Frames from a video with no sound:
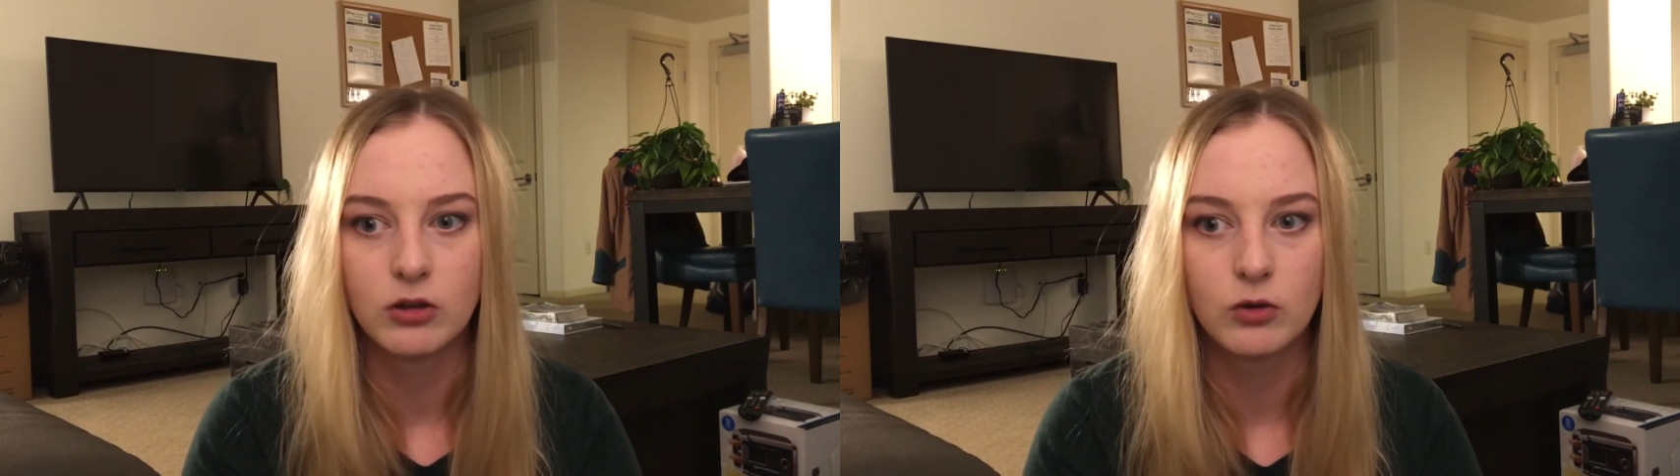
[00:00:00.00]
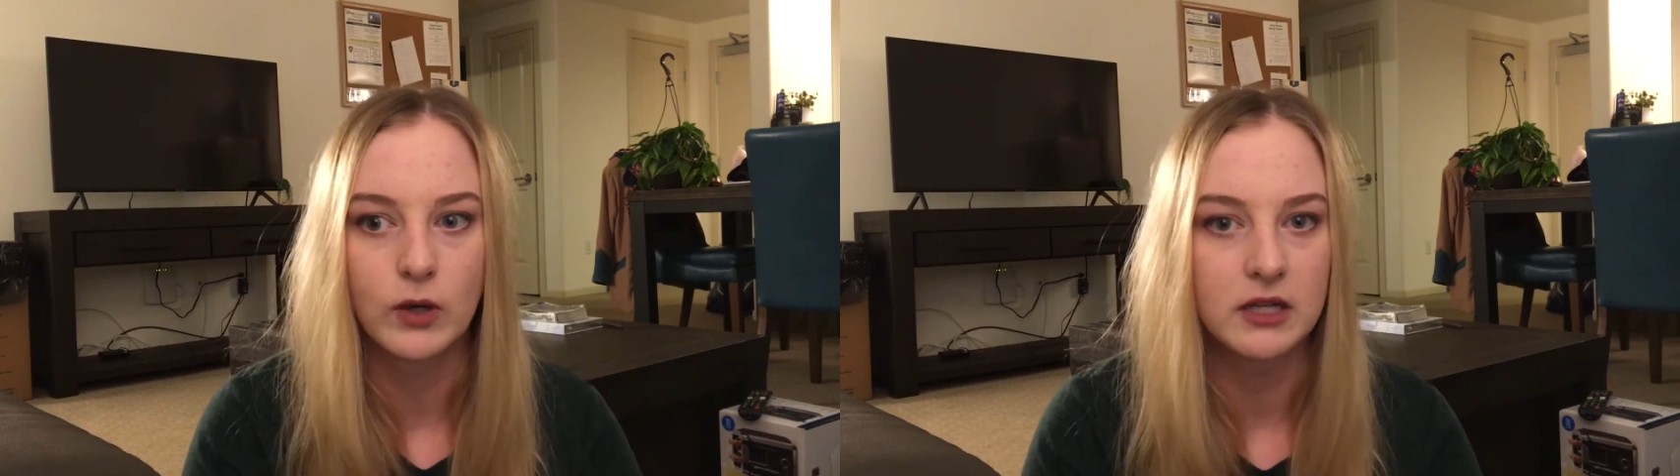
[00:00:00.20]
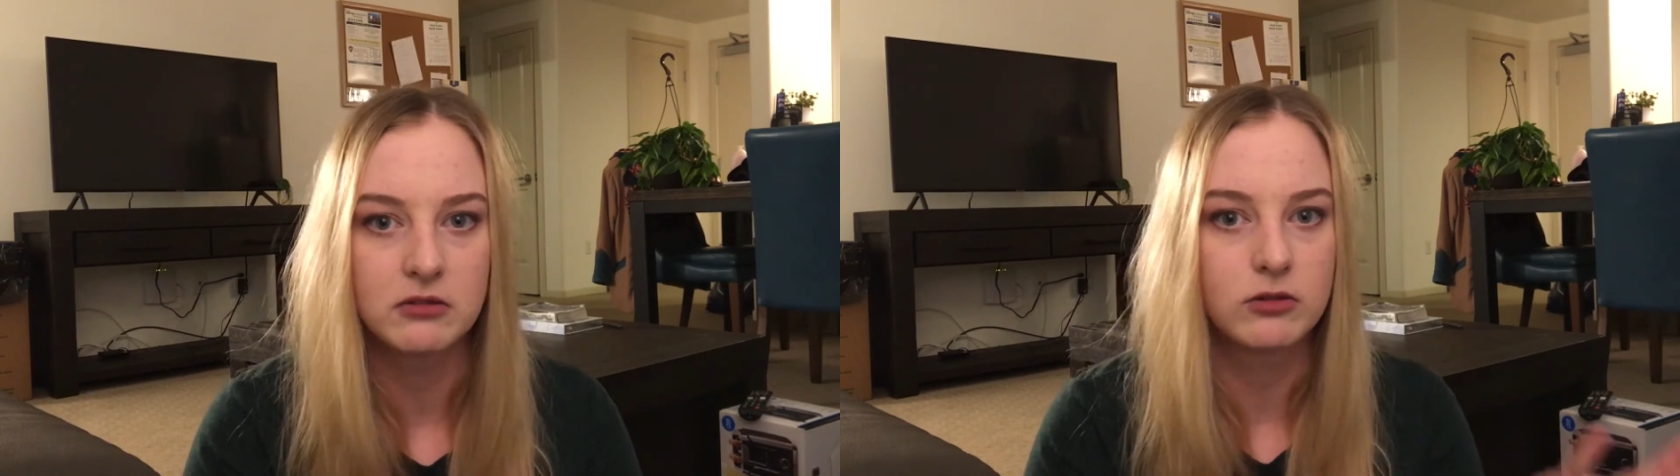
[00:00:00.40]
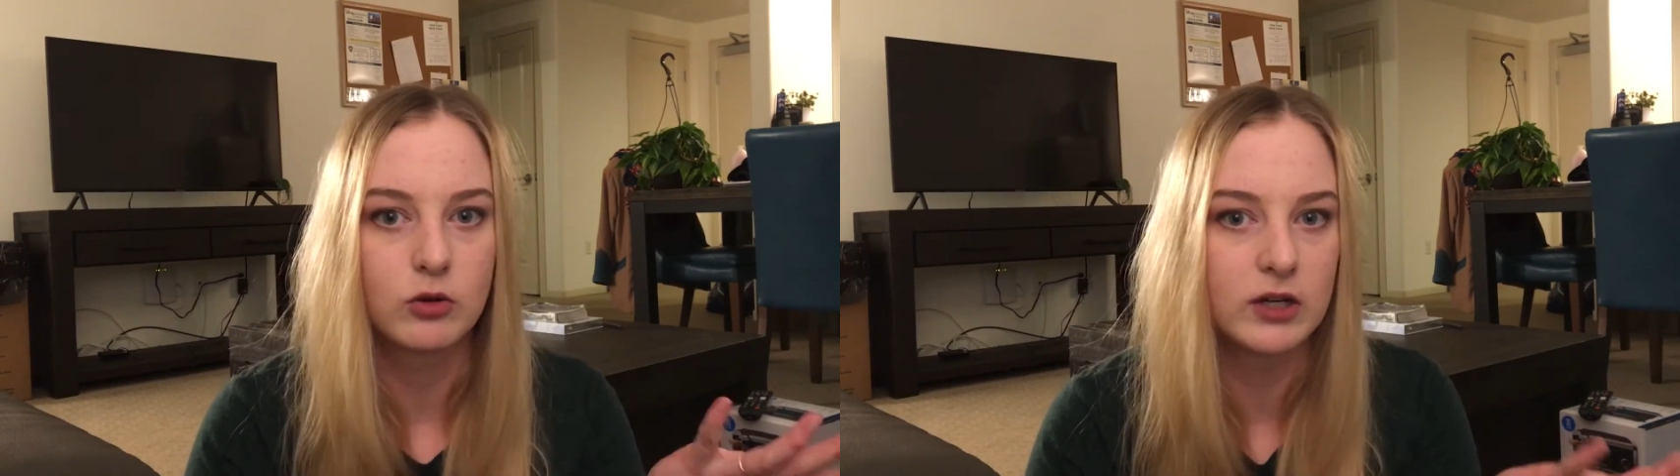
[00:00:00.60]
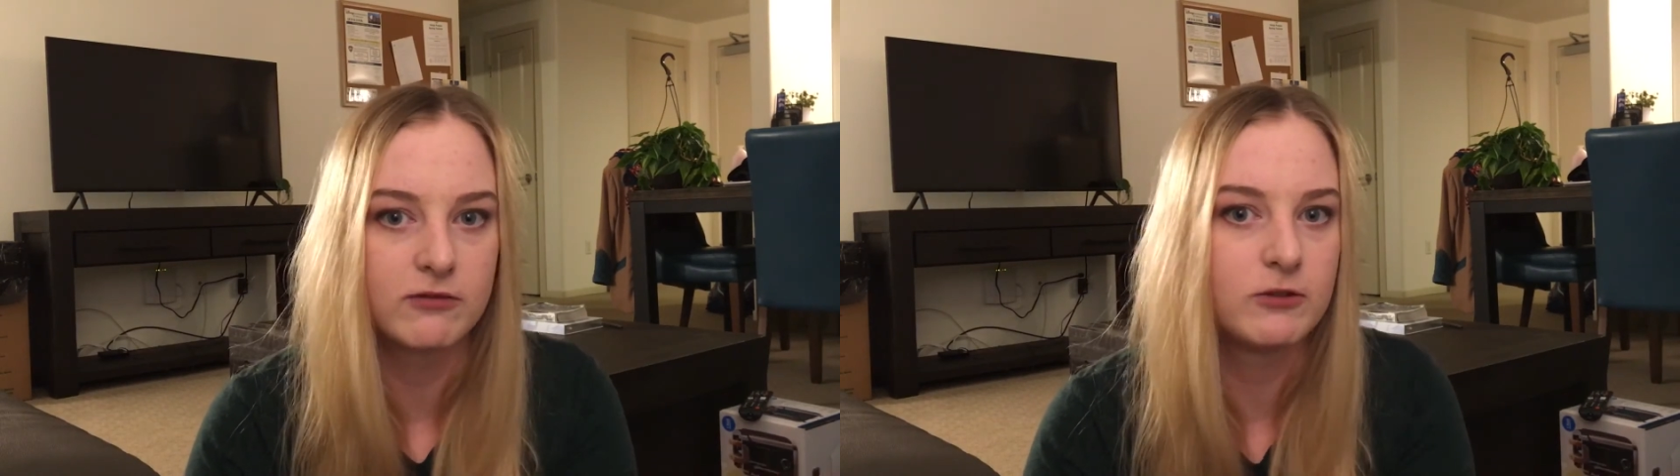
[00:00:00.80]

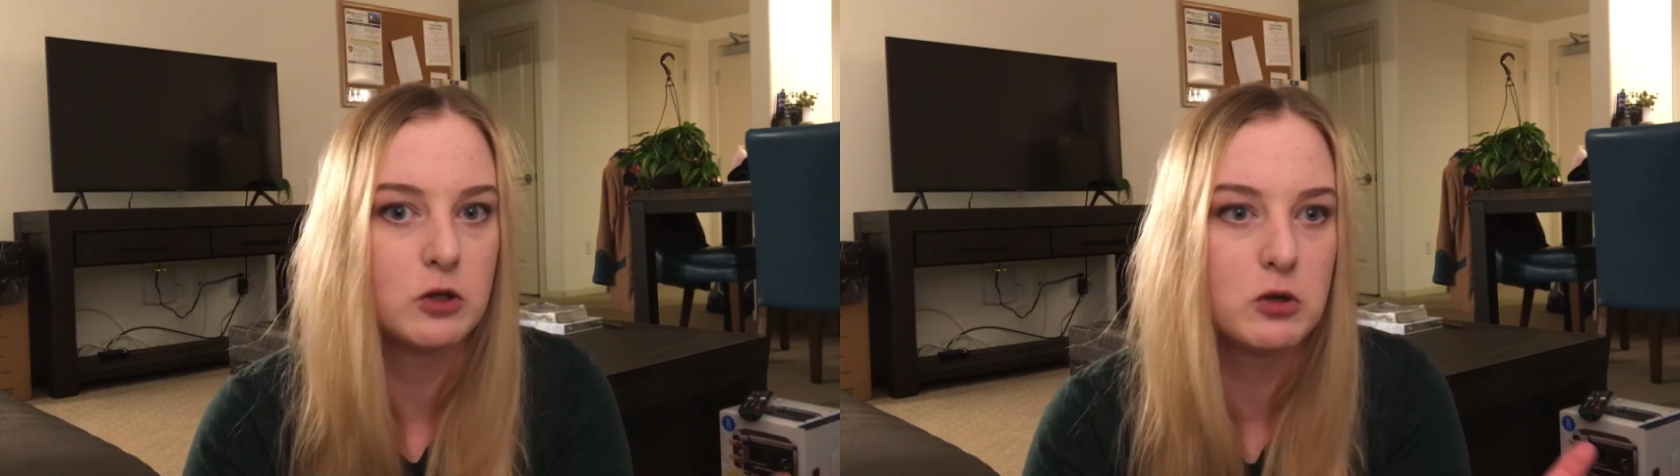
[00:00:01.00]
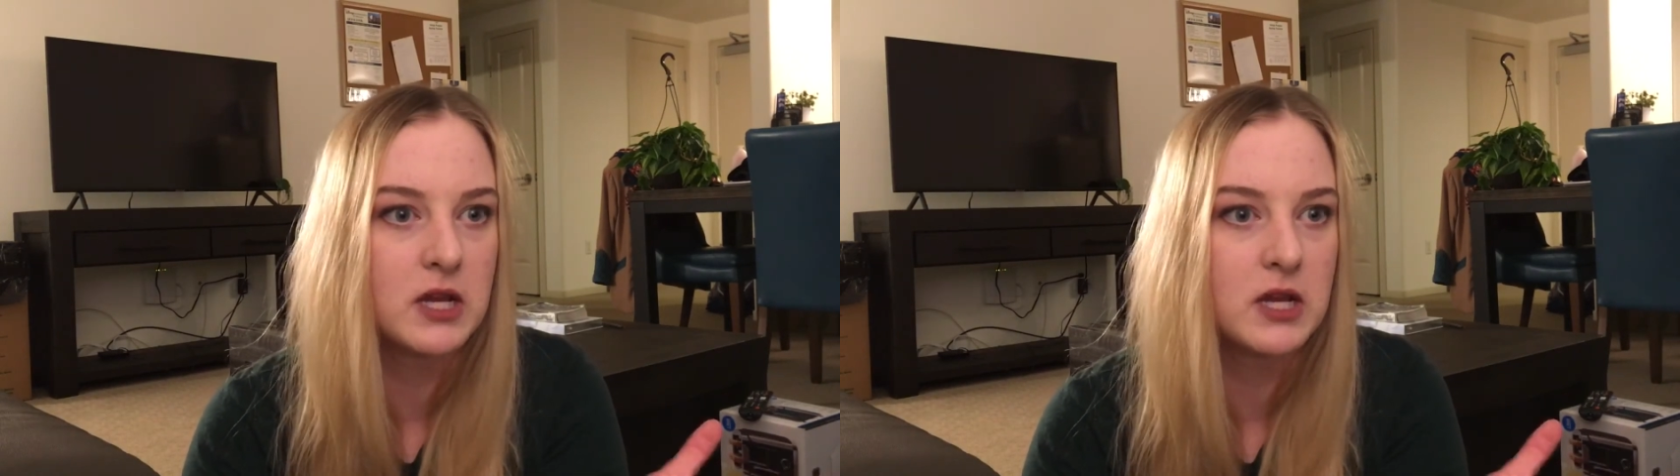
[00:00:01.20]
quick food,